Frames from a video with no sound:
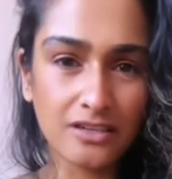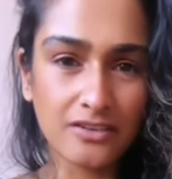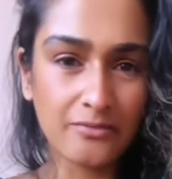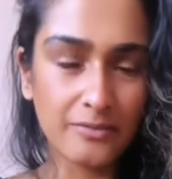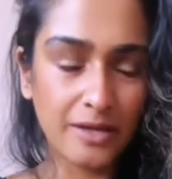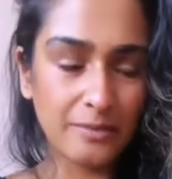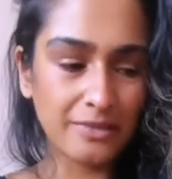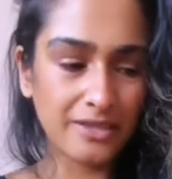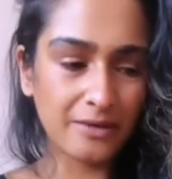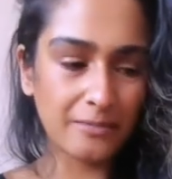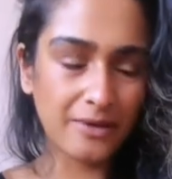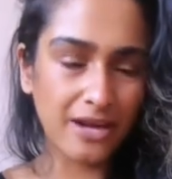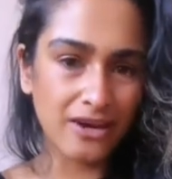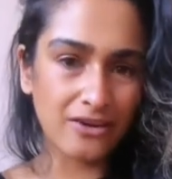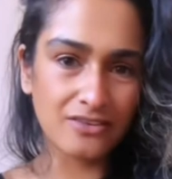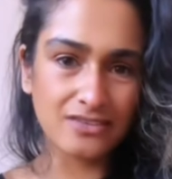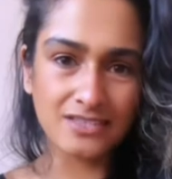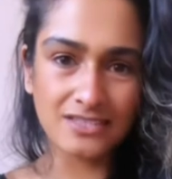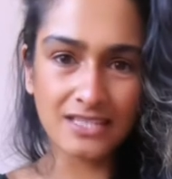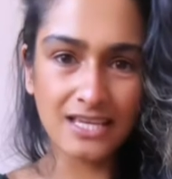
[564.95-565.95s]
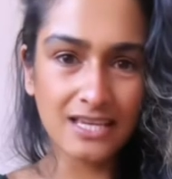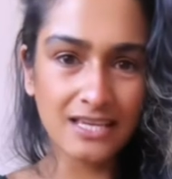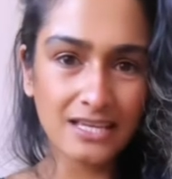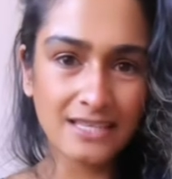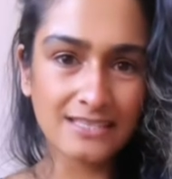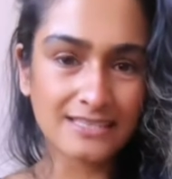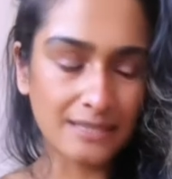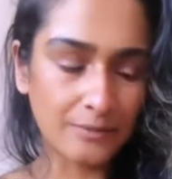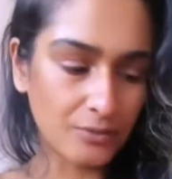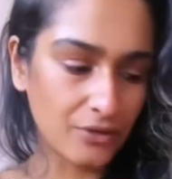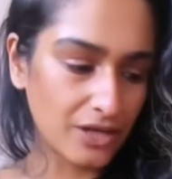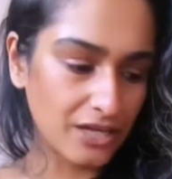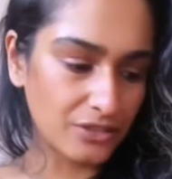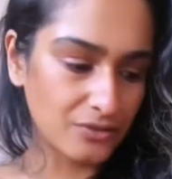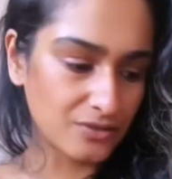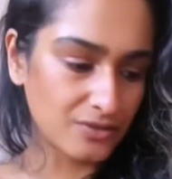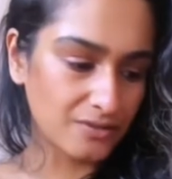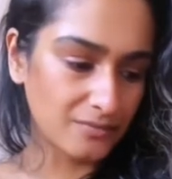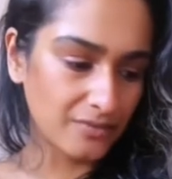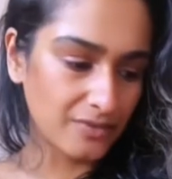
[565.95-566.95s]
Maybe their parents separated or
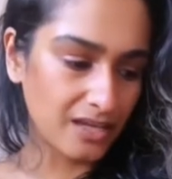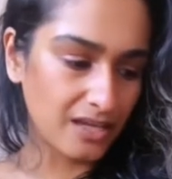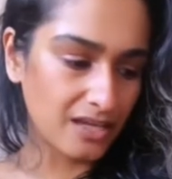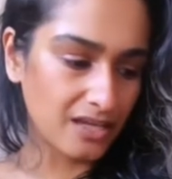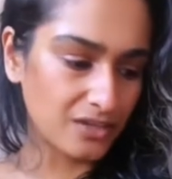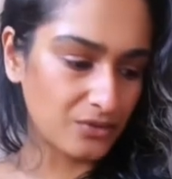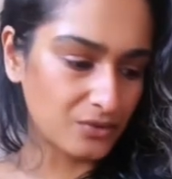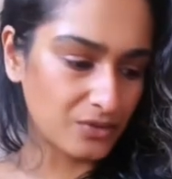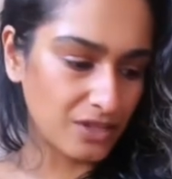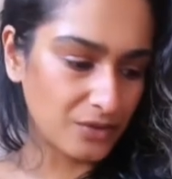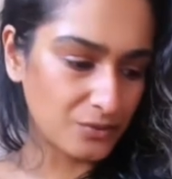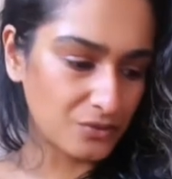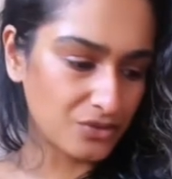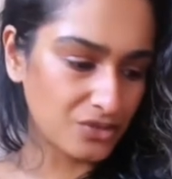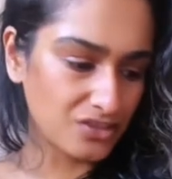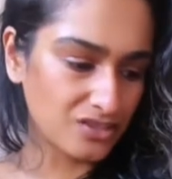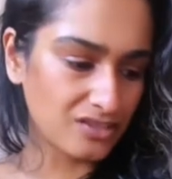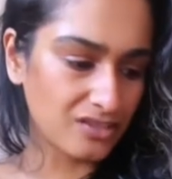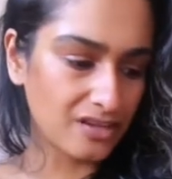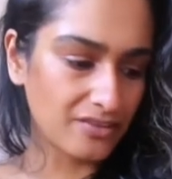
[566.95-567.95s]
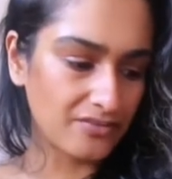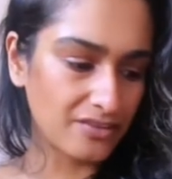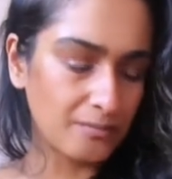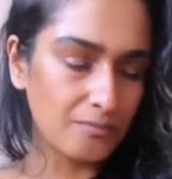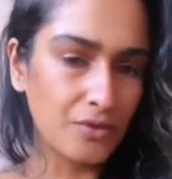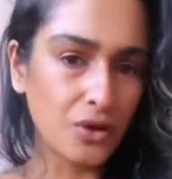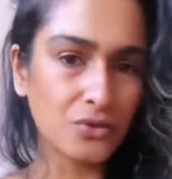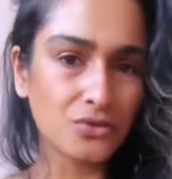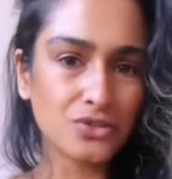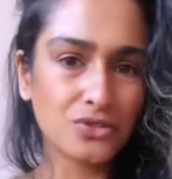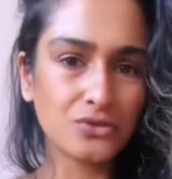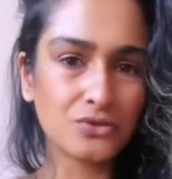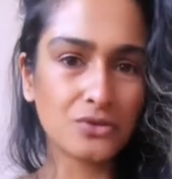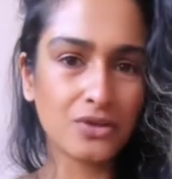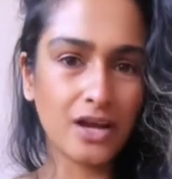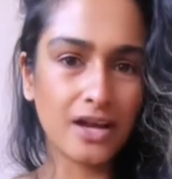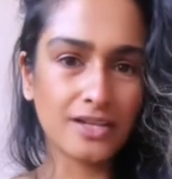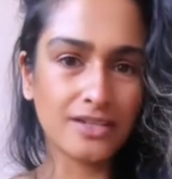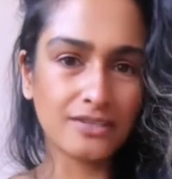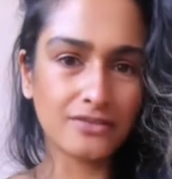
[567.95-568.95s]
something, or there was just a lot of emotional
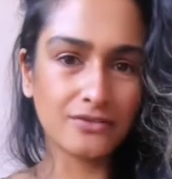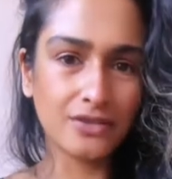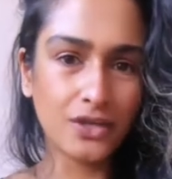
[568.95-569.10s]
kind of